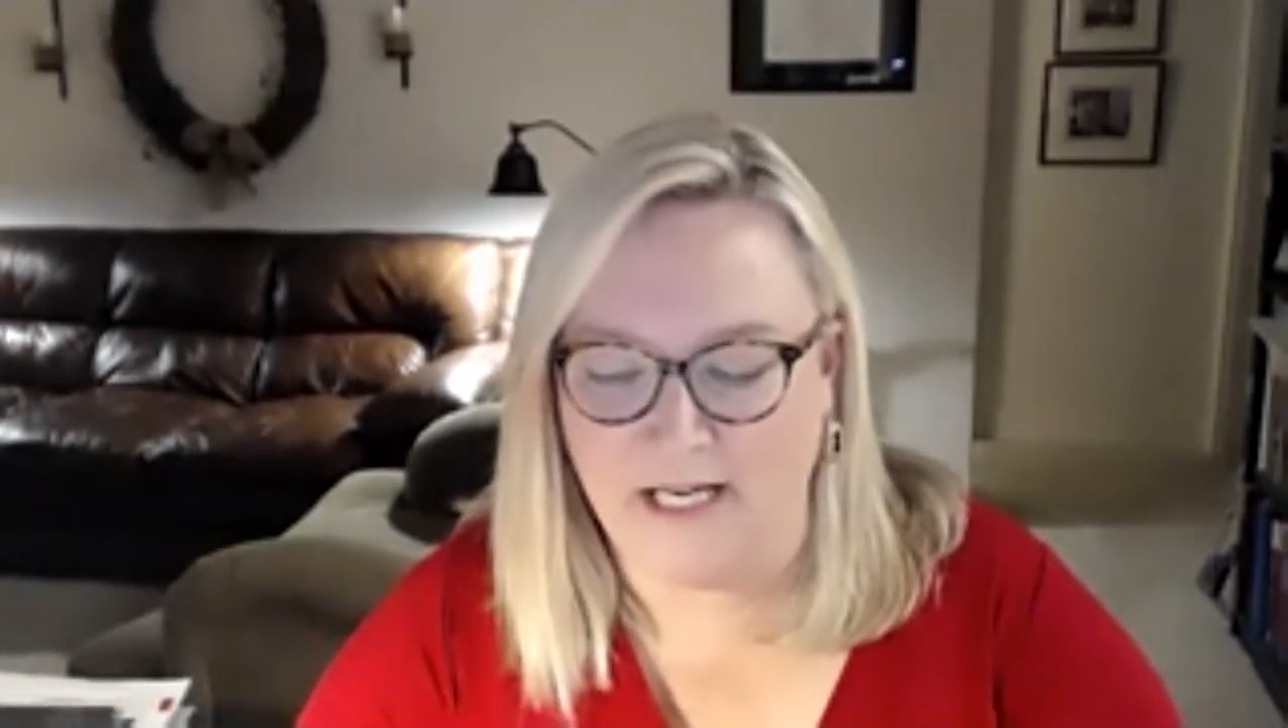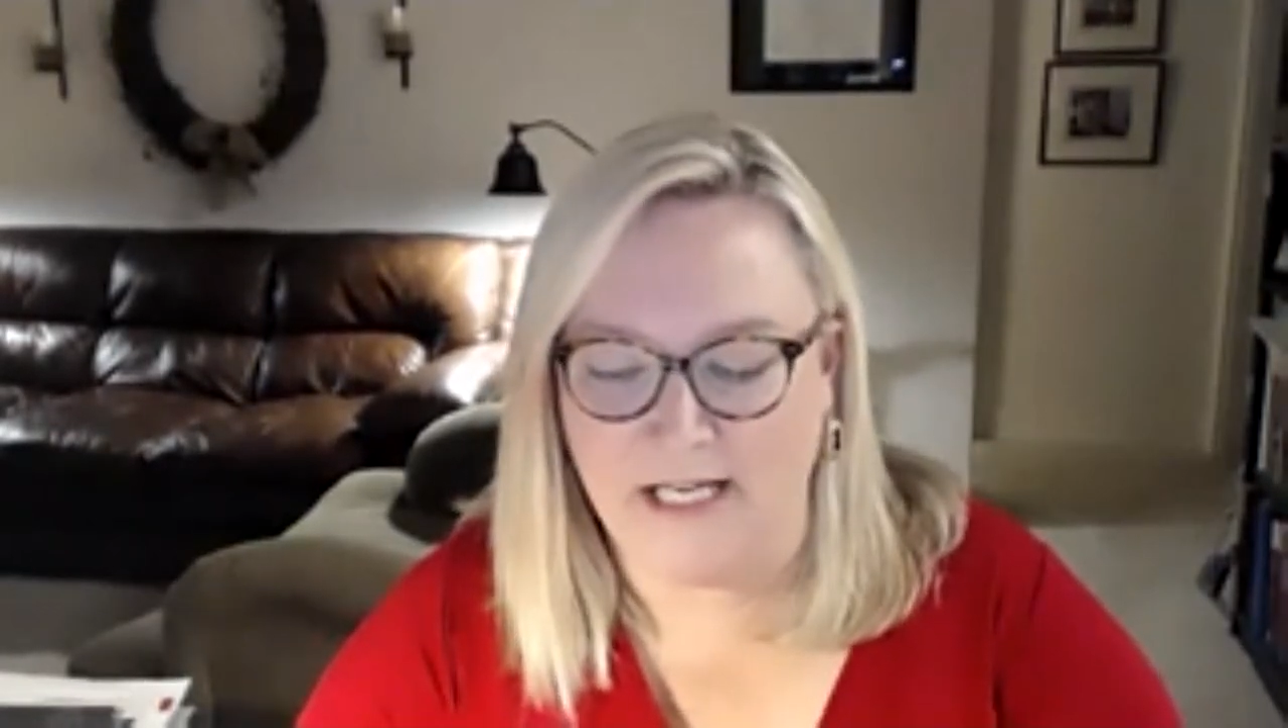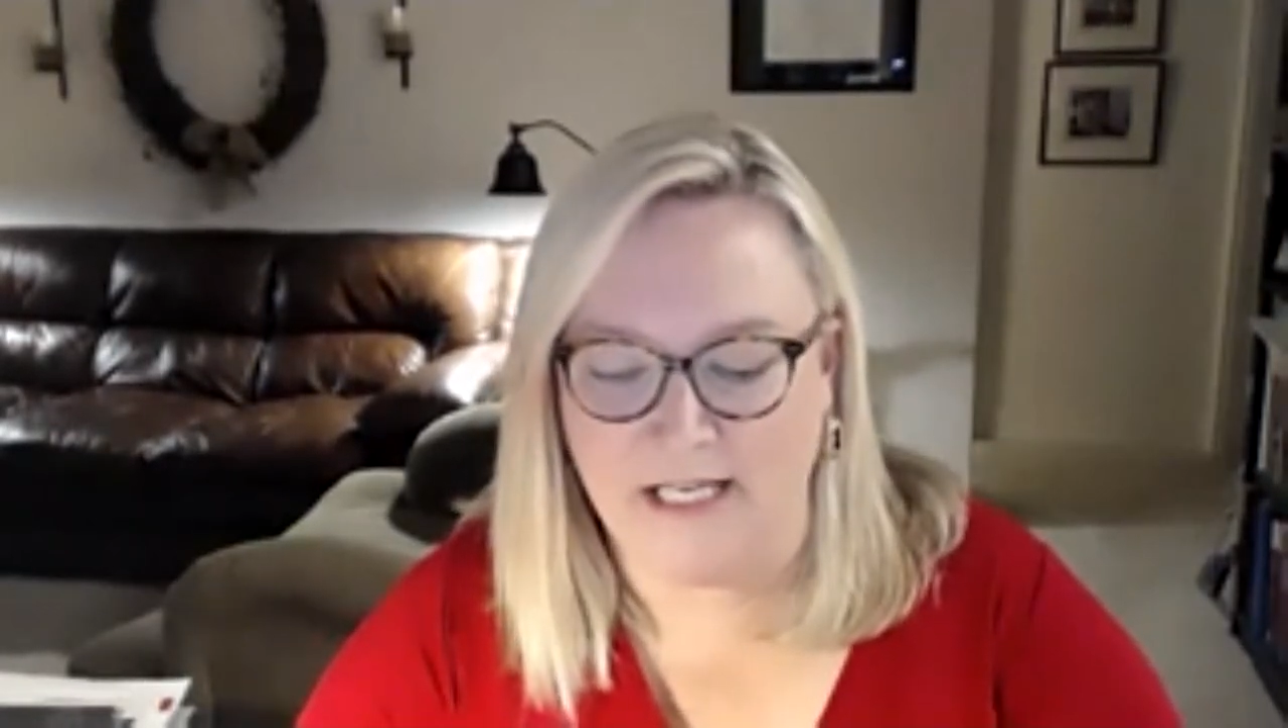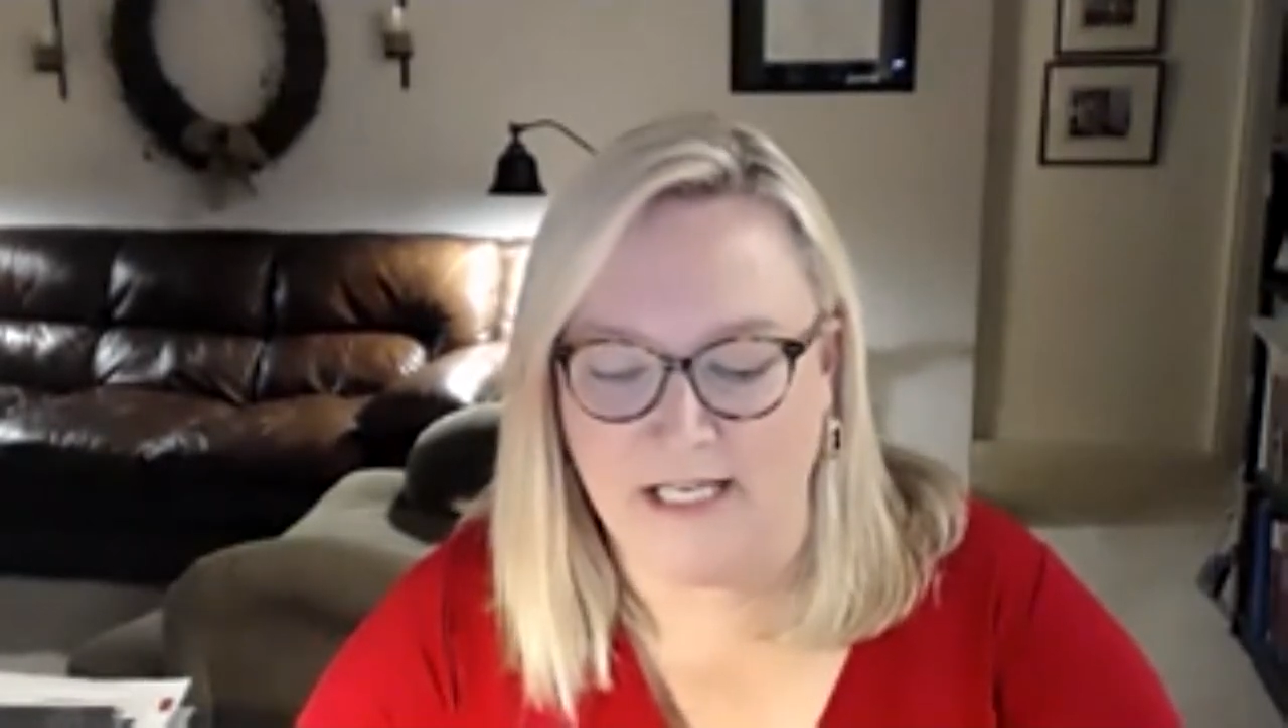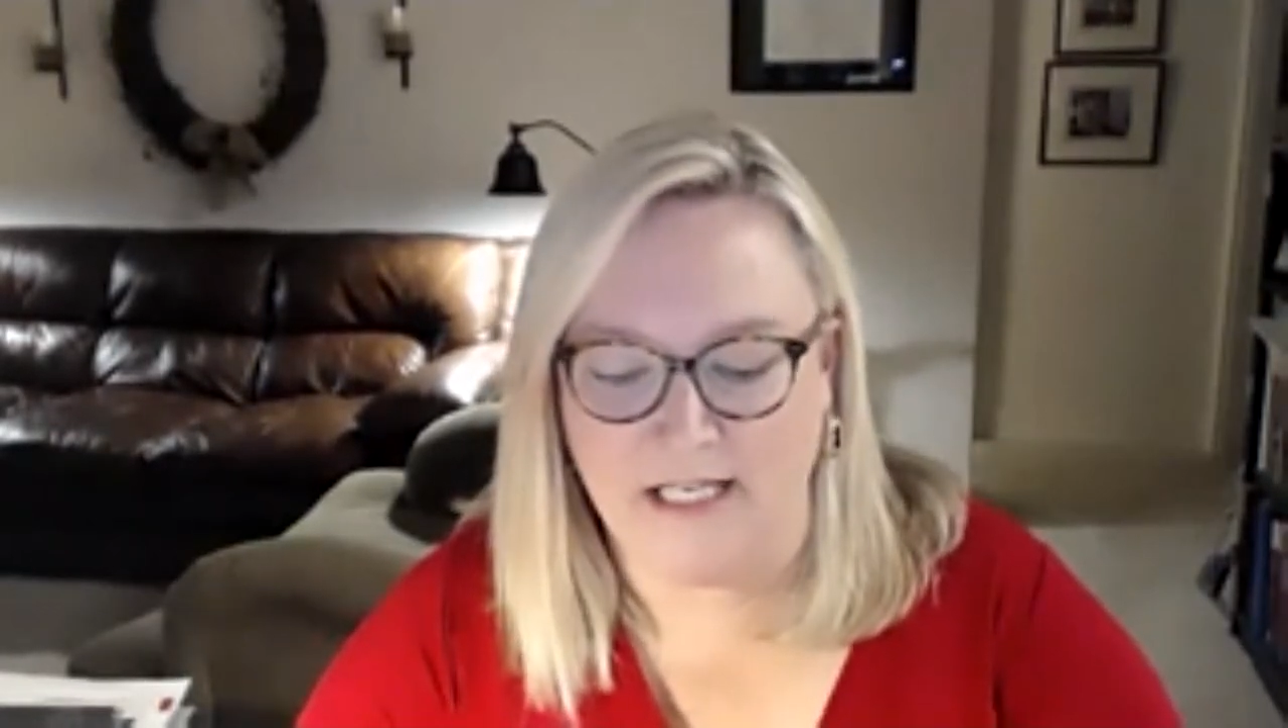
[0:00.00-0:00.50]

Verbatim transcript: his